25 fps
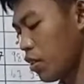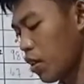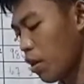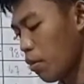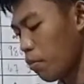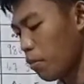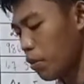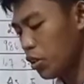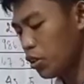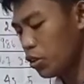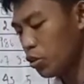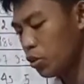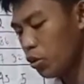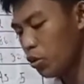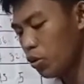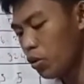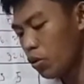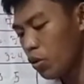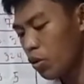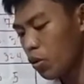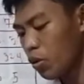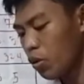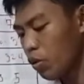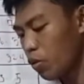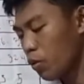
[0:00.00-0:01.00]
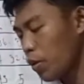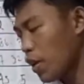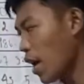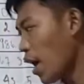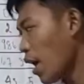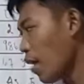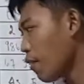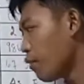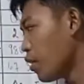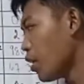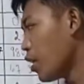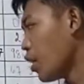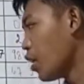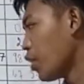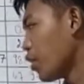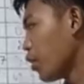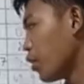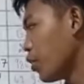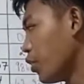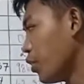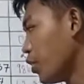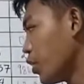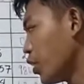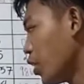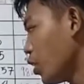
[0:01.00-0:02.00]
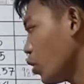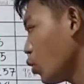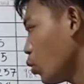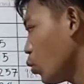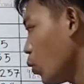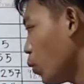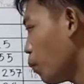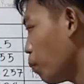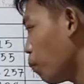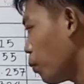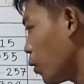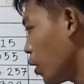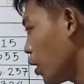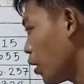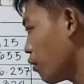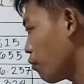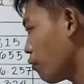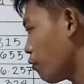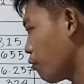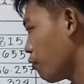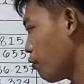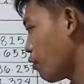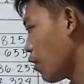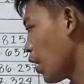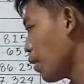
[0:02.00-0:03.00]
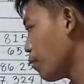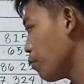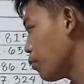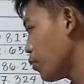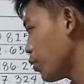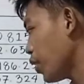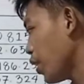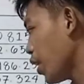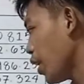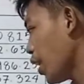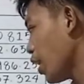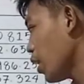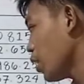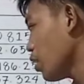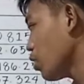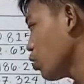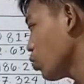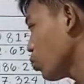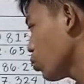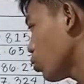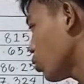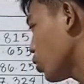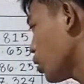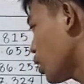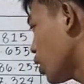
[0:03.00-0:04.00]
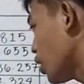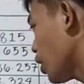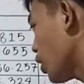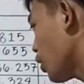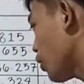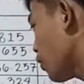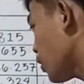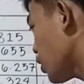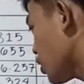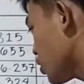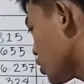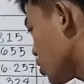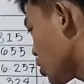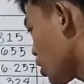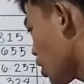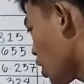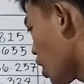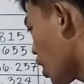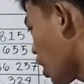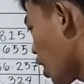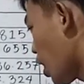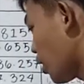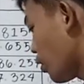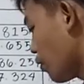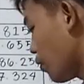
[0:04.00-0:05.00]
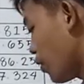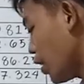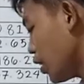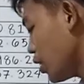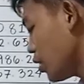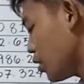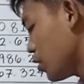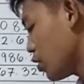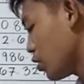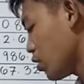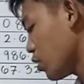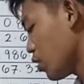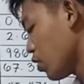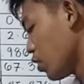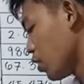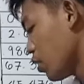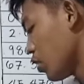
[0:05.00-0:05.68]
Number 2, we have 32.538 to the nearest hundreds.